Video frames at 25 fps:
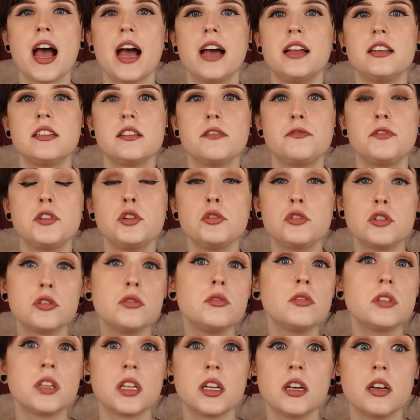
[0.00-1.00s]
And if you
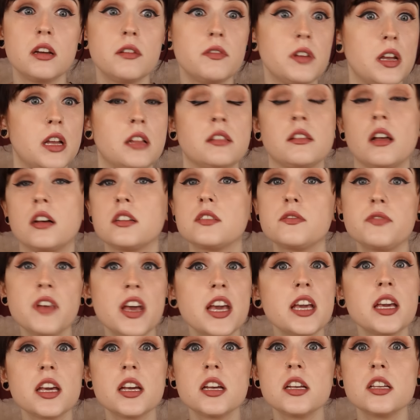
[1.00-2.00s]
do live in Las
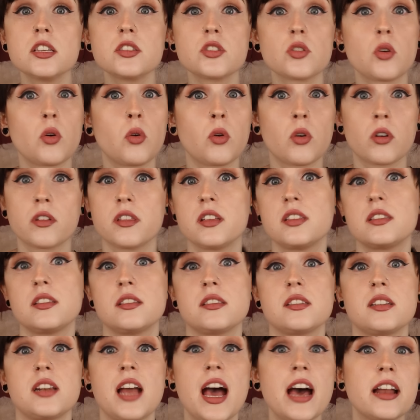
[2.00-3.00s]
Vegas or the
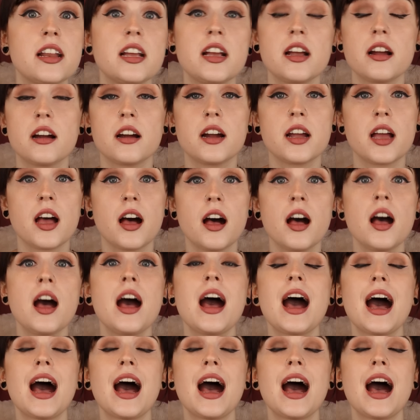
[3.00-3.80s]
Cincinnati area,